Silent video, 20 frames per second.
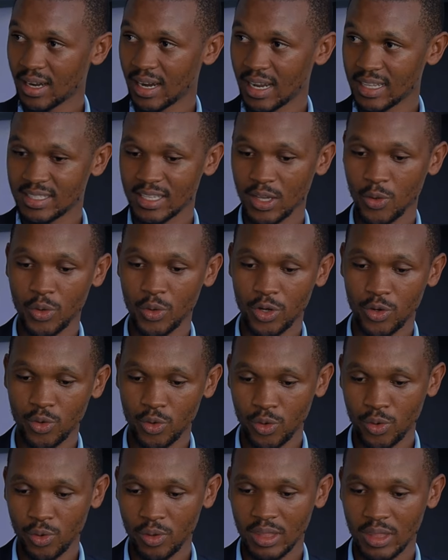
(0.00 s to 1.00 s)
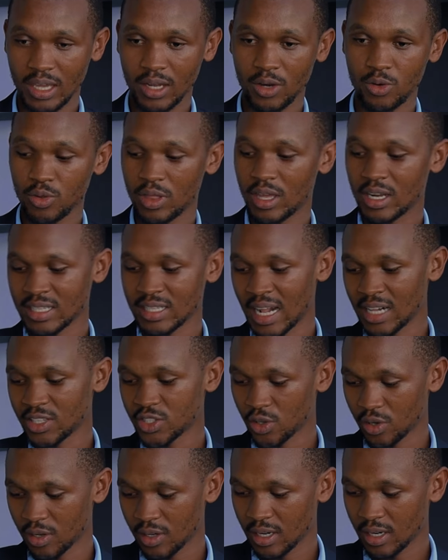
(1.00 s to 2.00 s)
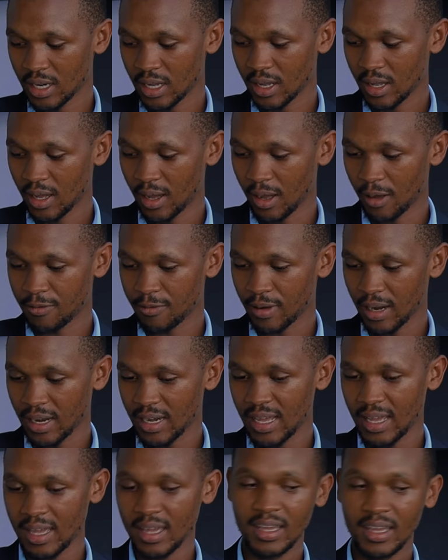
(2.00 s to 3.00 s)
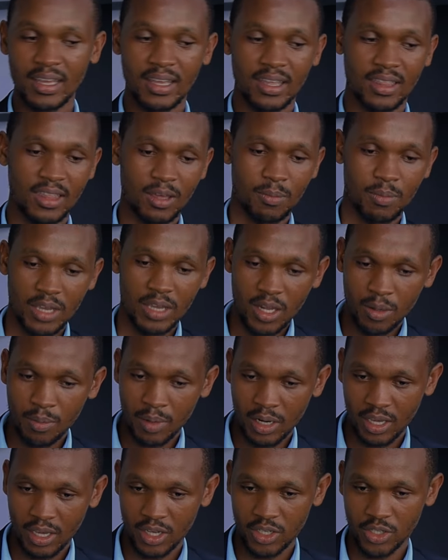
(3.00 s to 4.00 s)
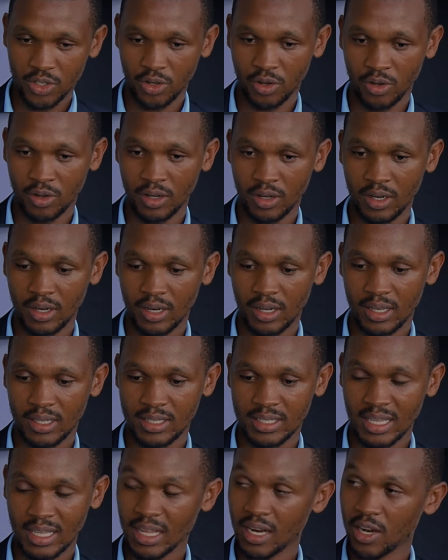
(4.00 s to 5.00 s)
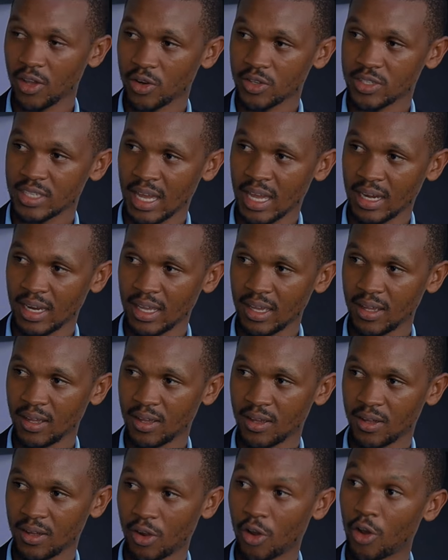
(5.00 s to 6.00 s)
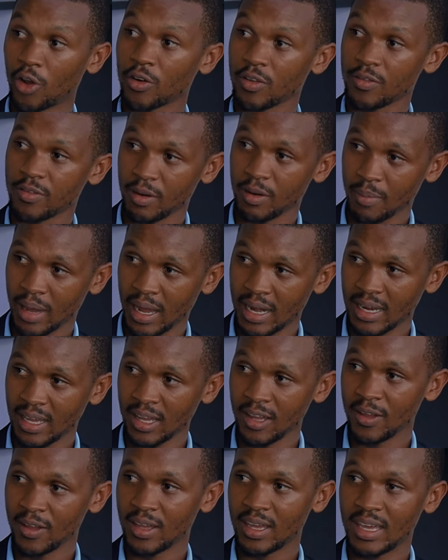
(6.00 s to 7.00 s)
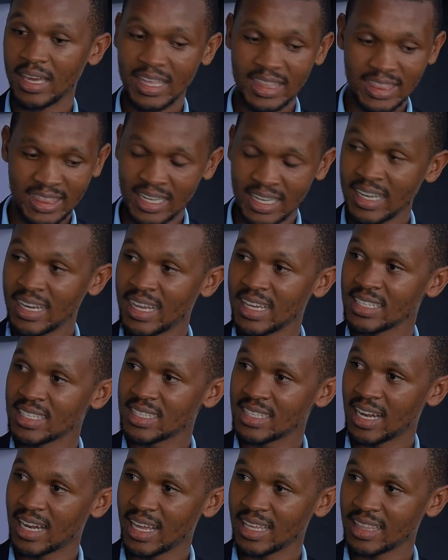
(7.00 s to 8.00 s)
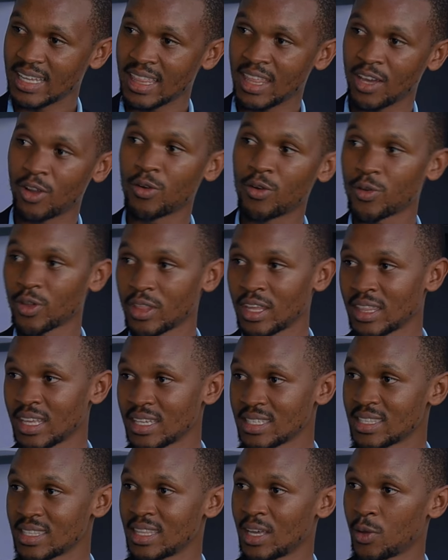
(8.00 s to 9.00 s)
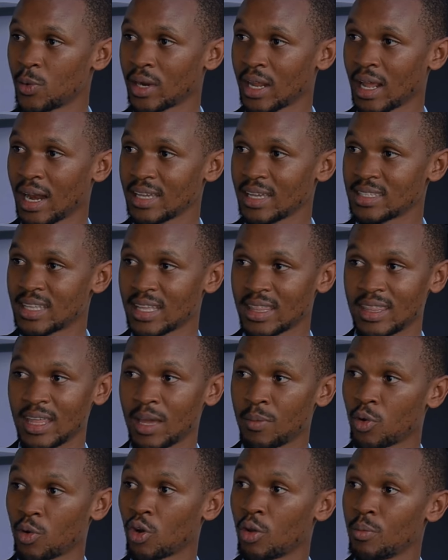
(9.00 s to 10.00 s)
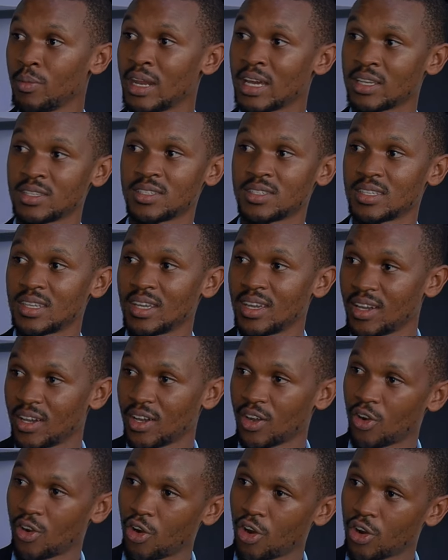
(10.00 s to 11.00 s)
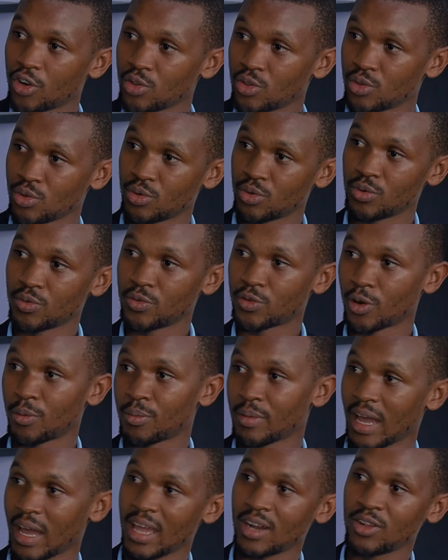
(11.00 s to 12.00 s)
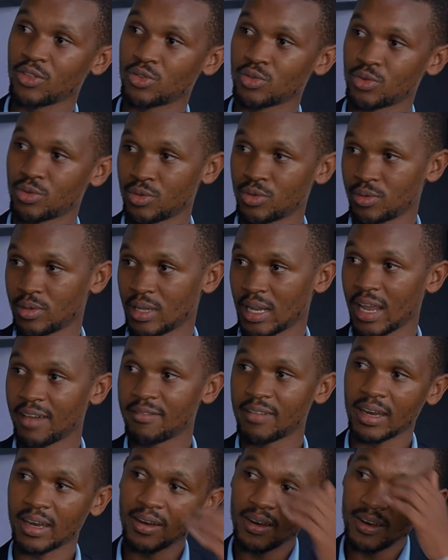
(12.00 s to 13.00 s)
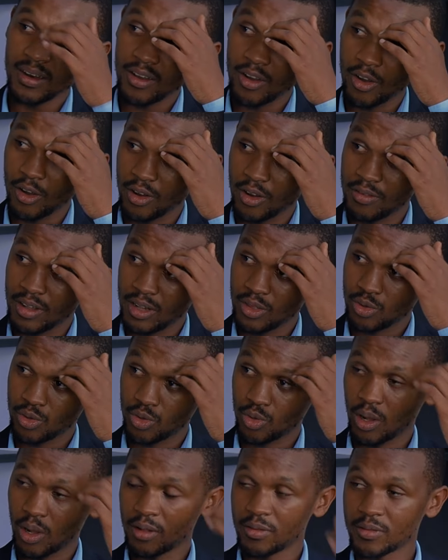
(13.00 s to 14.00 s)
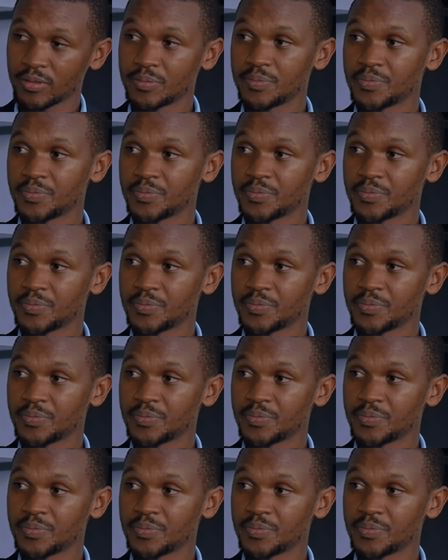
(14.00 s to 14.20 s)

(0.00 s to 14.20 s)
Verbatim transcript: let's say we do, they do the results on uh, Friday, they begin medication on Saturday or Sunday or even Monday. Three days later, they go for the test, they realize that the hemoglobin has gone to from 9 to 11 or even to 12.